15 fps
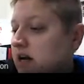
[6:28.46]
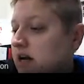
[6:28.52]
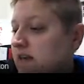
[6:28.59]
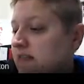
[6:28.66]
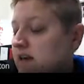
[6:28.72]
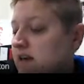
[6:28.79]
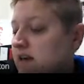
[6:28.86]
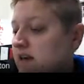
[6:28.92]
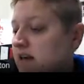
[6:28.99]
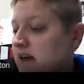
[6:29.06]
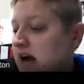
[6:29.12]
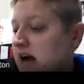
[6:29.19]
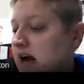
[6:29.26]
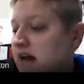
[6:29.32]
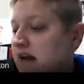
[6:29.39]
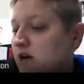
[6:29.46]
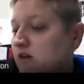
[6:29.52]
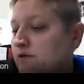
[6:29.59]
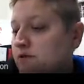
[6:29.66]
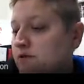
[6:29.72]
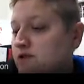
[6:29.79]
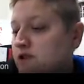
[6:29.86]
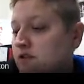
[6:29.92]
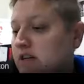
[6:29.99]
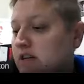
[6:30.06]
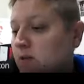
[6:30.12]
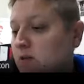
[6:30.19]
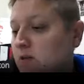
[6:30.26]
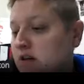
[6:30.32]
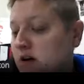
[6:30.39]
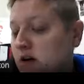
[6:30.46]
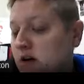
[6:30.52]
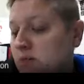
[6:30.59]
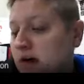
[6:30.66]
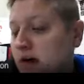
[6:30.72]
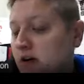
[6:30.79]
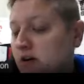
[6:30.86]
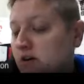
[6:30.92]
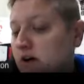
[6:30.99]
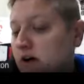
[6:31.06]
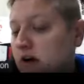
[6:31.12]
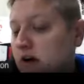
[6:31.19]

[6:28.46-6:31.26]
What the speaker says: And then I know for sure that I want to talk about